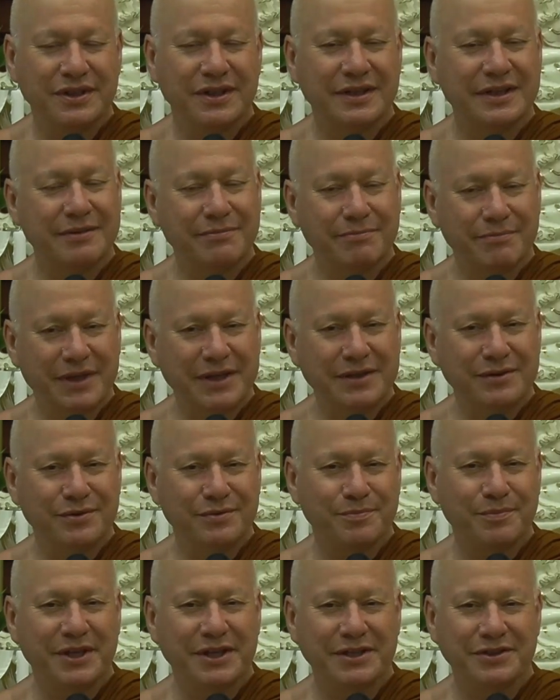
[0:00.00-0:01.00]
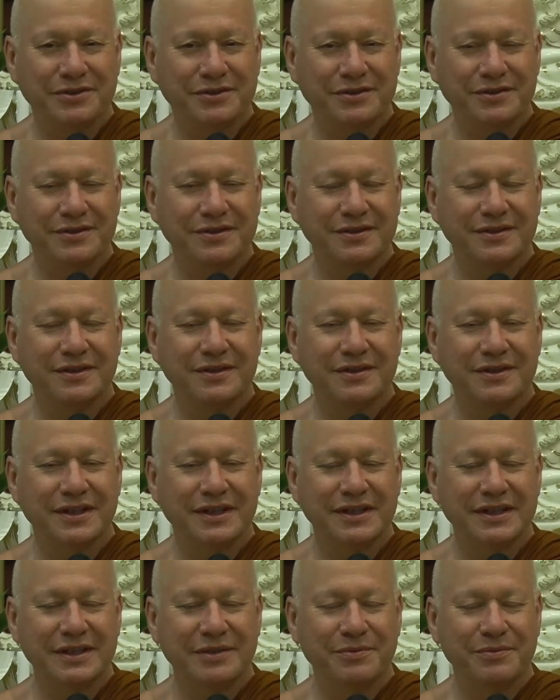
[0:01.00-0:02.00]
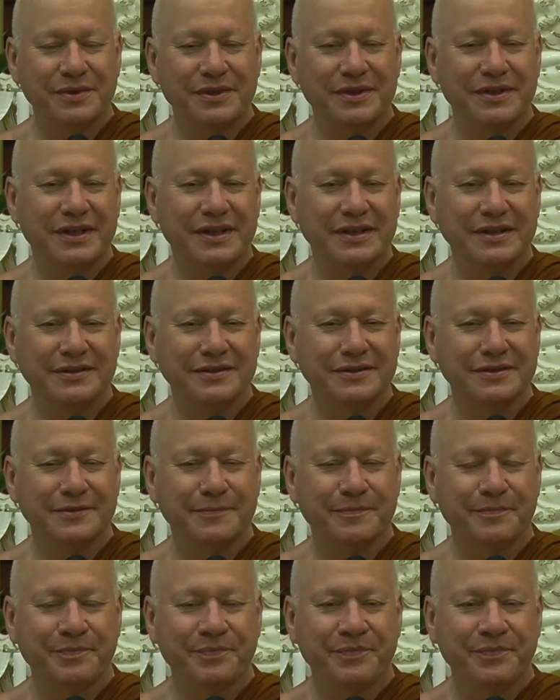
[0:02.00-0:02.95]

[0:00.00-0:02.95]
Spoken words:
and then mental patience, dealing with things.